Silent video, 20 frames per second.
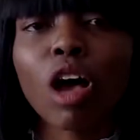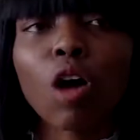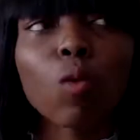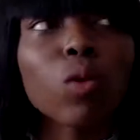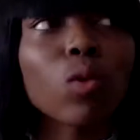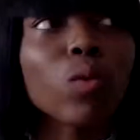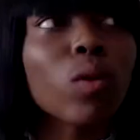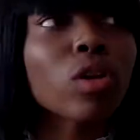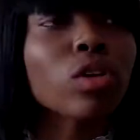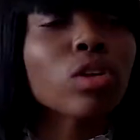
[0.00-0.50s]

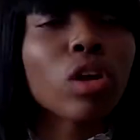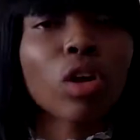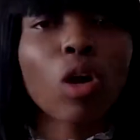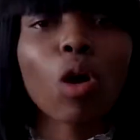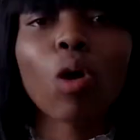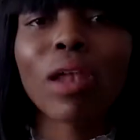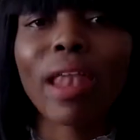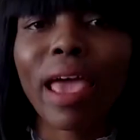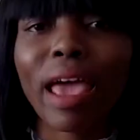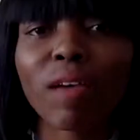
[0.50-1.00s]
We will not
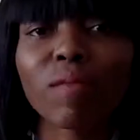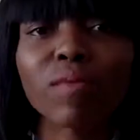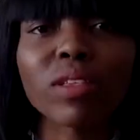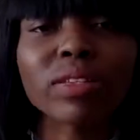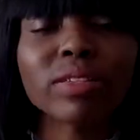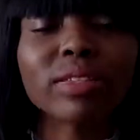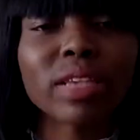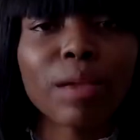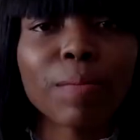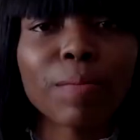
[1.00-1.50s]
all have the
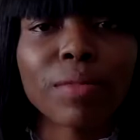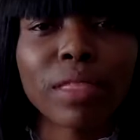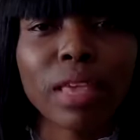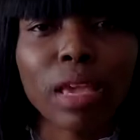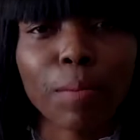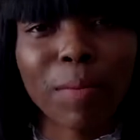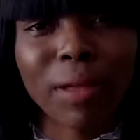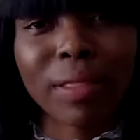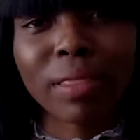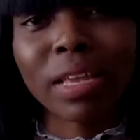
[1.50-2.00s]
same
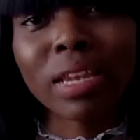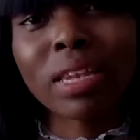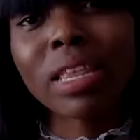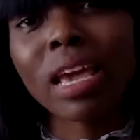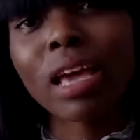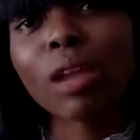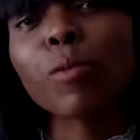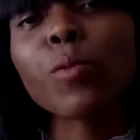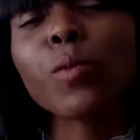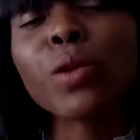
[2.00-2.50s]
thing. But then
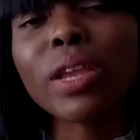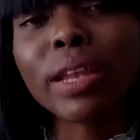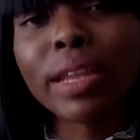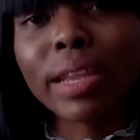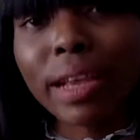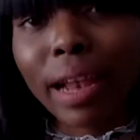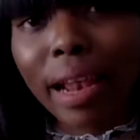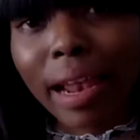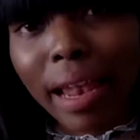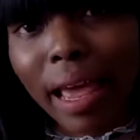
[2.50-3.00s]
there are
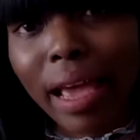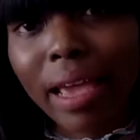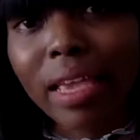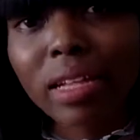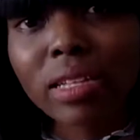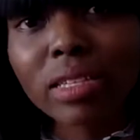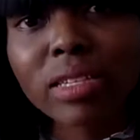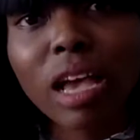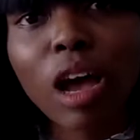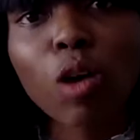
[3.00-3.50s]
really
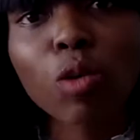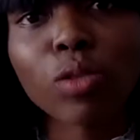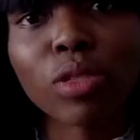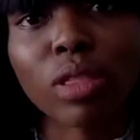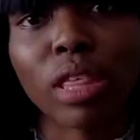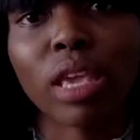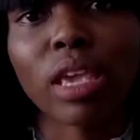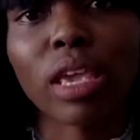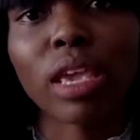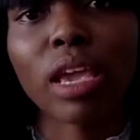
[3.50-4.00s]
clients out
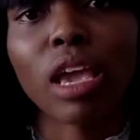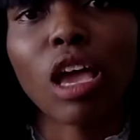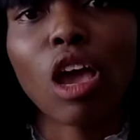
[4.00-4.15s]
there